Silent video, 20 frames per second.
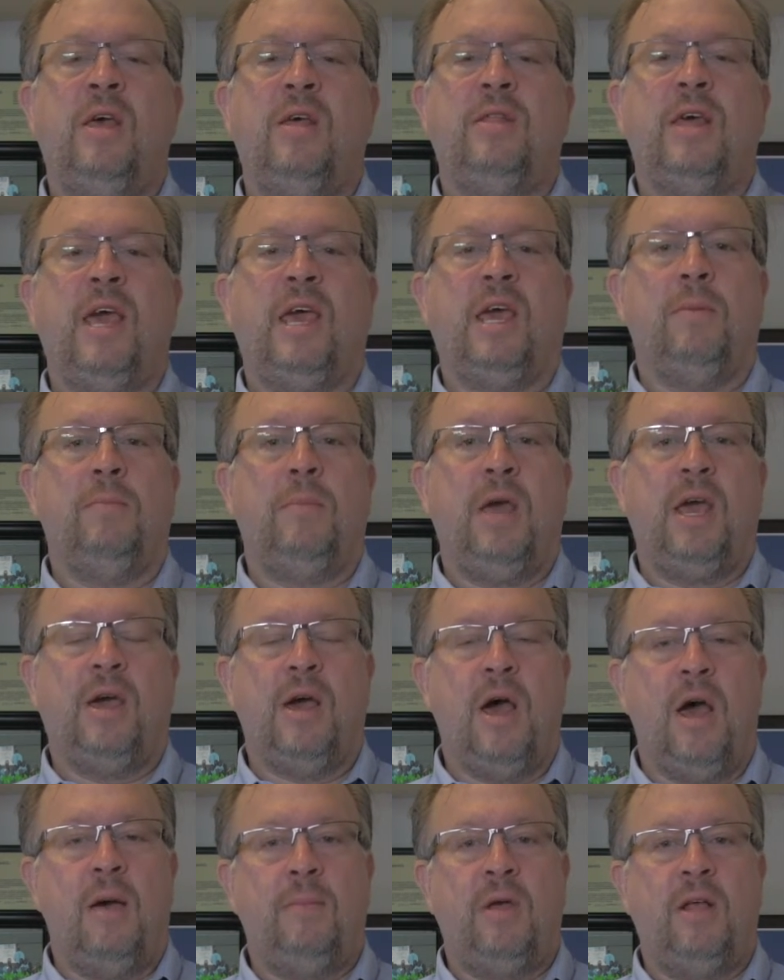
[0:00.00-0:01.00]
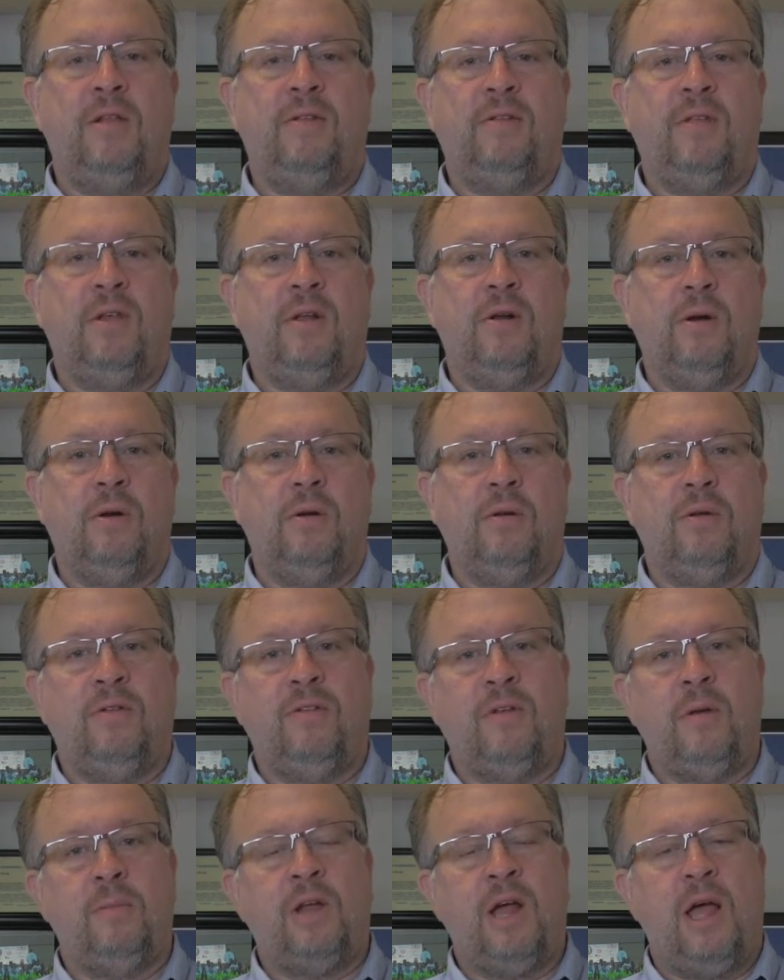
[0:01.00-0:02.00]
They can make comments that are
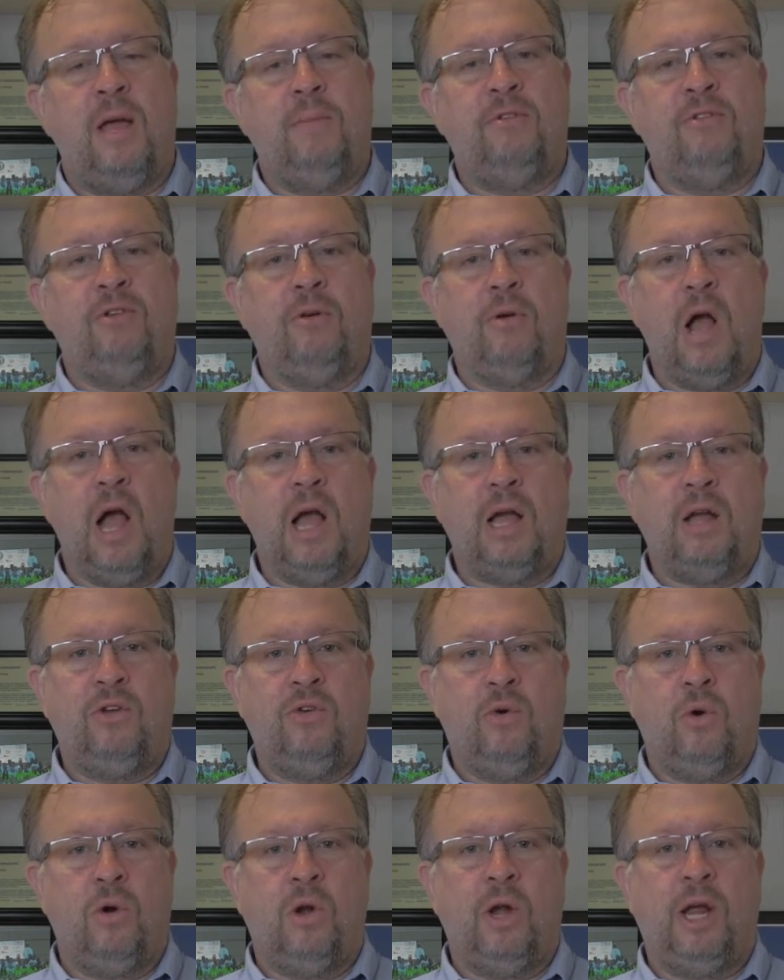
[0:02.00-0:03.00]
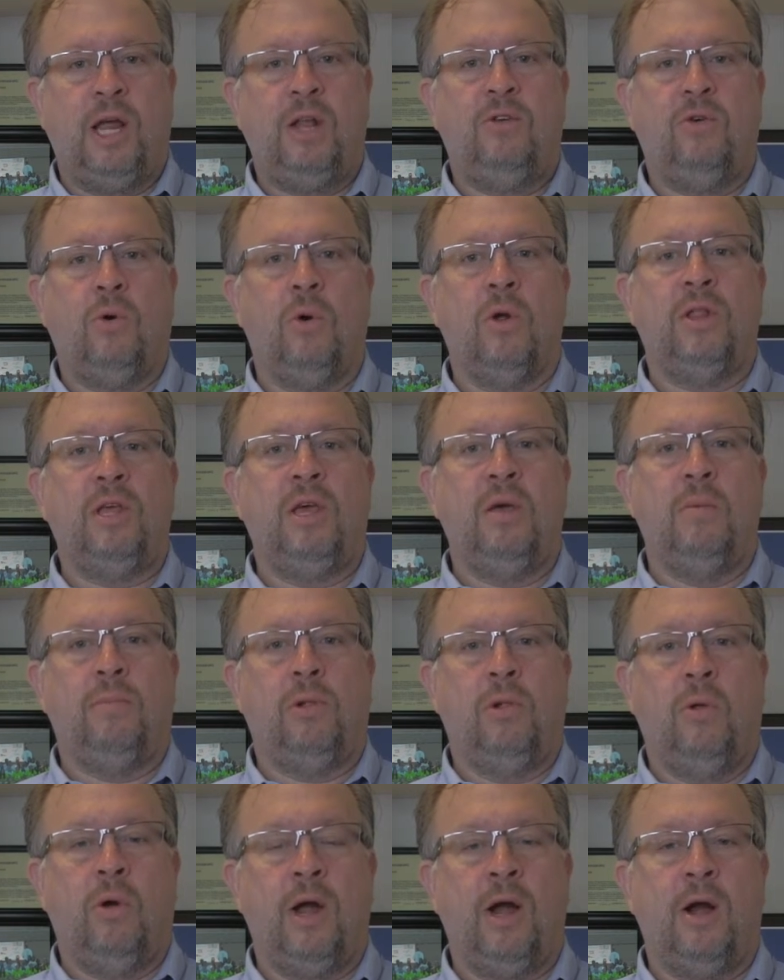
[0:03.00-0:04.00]
sometimes derogatory toward the
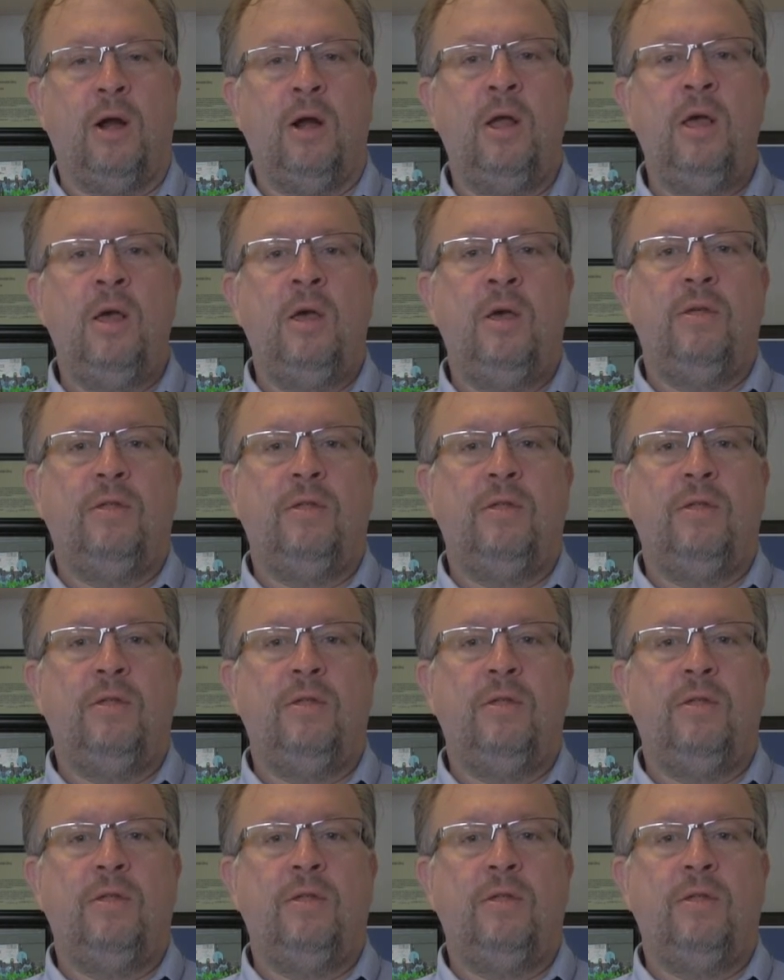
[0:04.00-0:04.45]
employer.